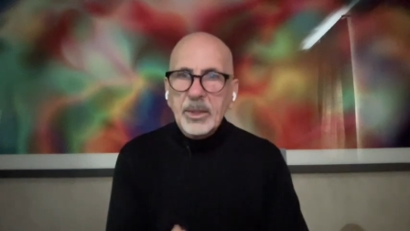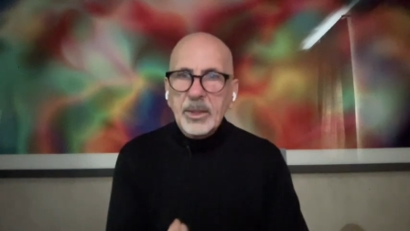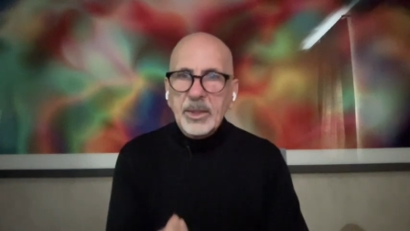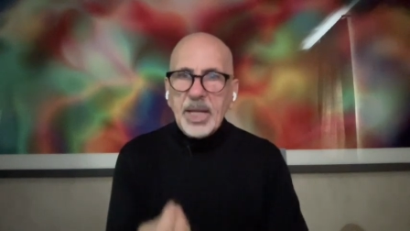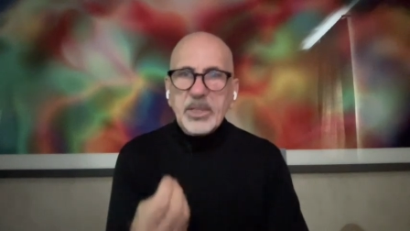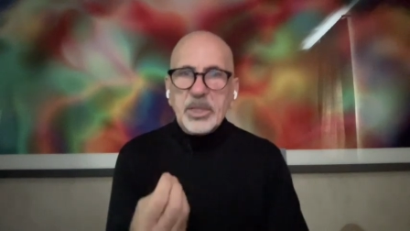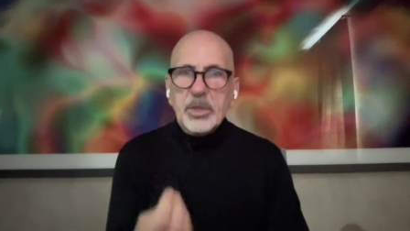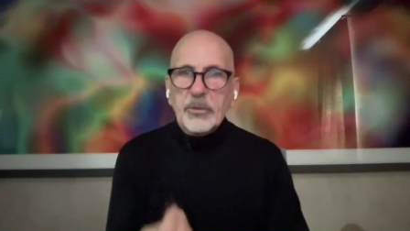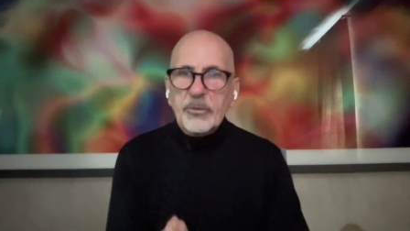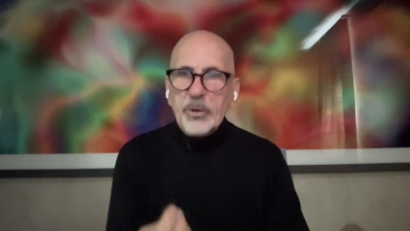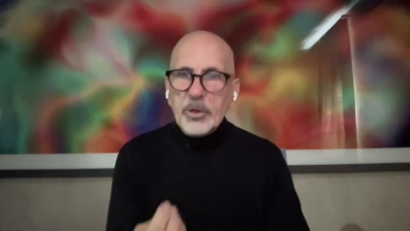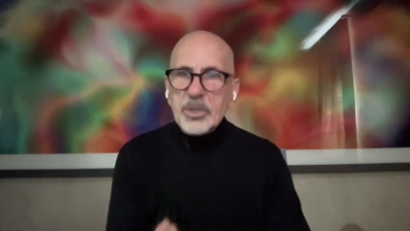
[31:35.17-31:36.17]
That's the
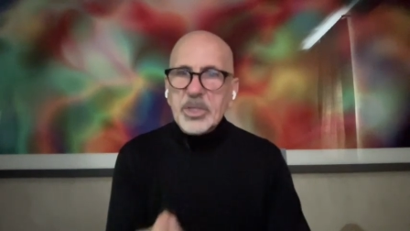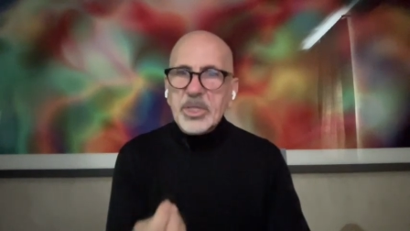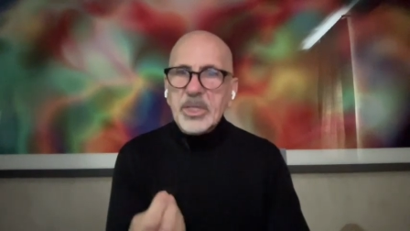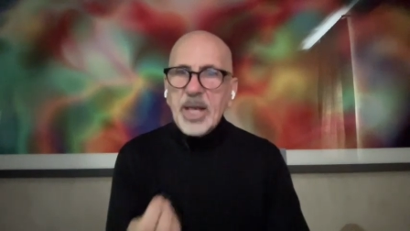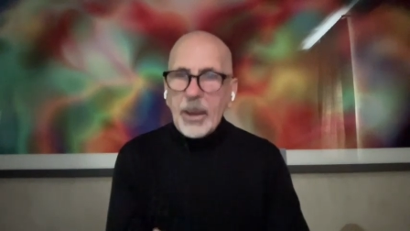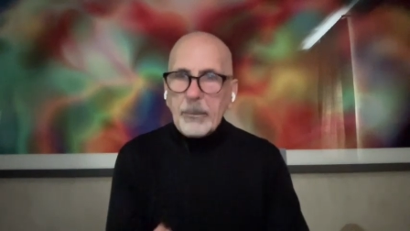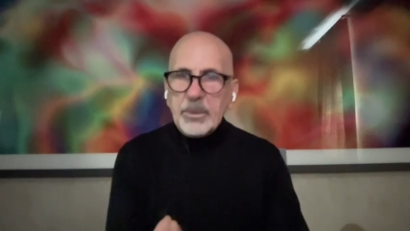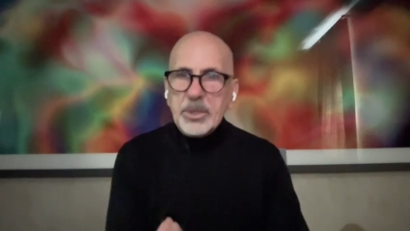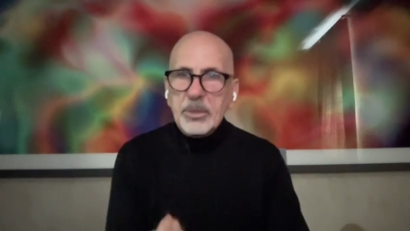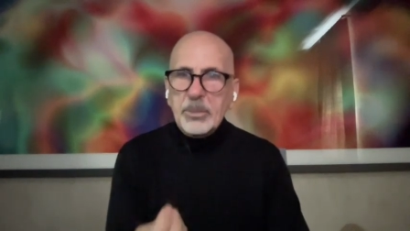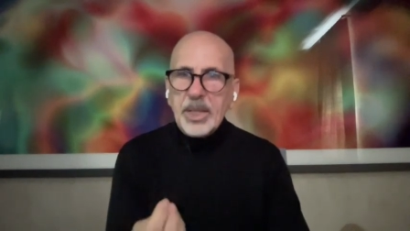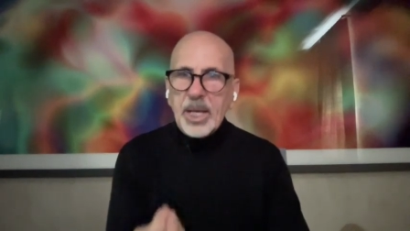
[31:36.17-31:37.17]
first step
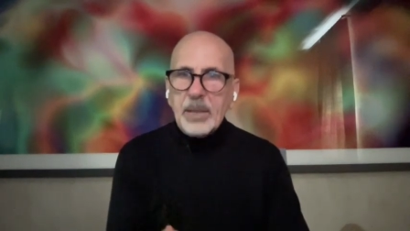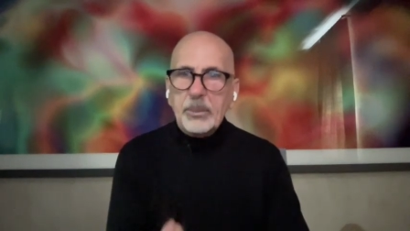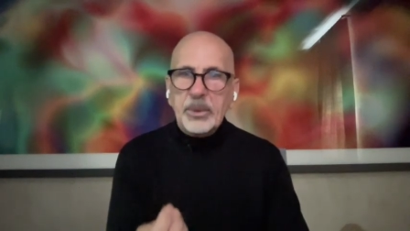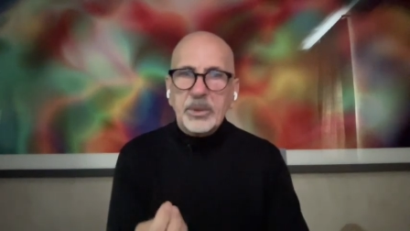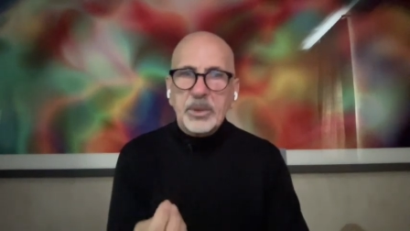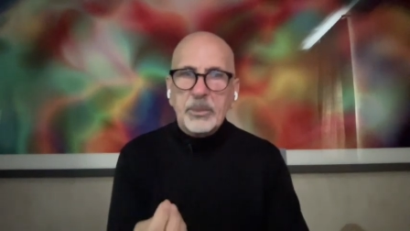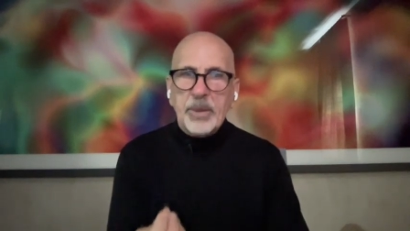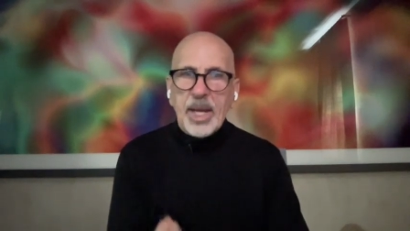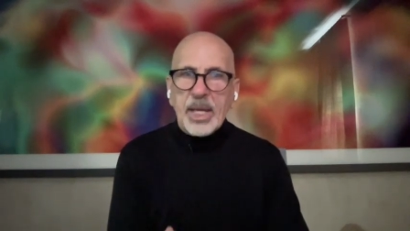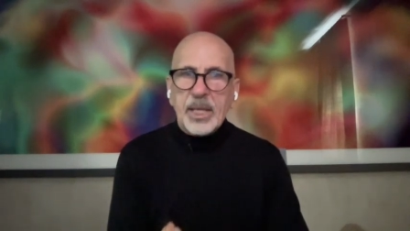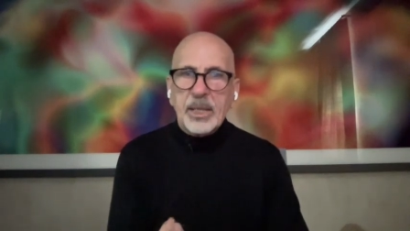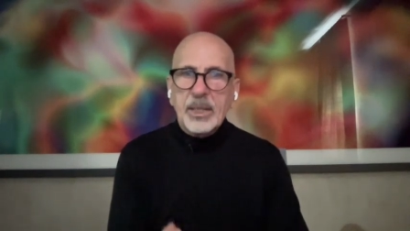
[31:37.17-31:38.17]
to be able to
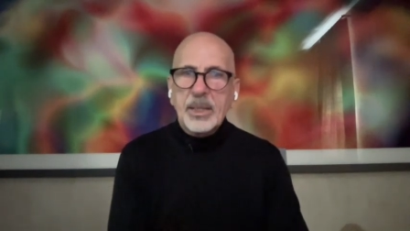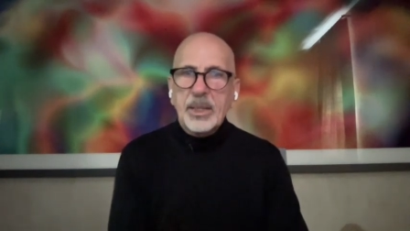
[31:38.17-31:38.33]
make